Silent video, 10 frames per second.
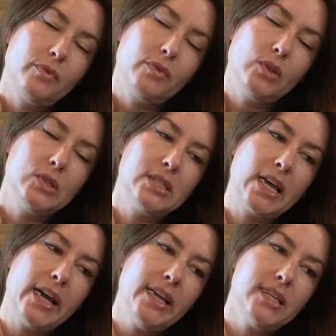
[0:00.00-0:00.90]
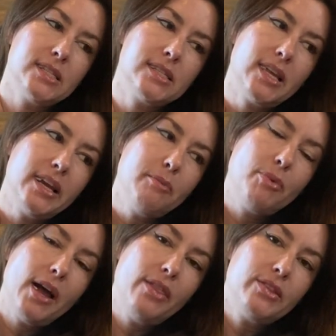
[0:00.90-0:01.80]
Those nice steady
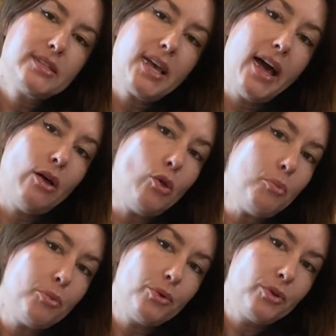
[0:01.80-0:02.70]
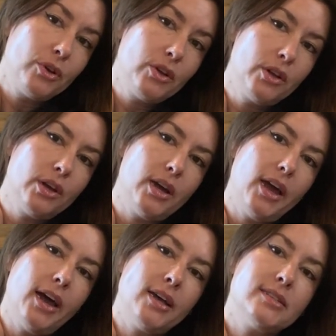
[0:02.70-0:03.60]
breaths help,
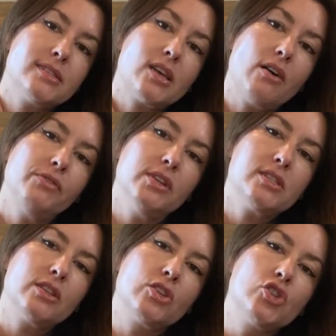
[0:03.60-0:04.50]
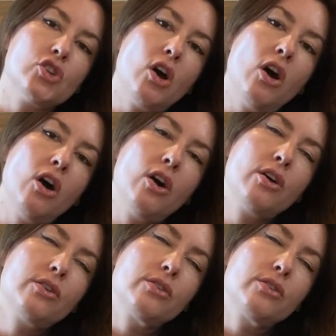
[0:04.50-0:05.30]
and softness in the jaw.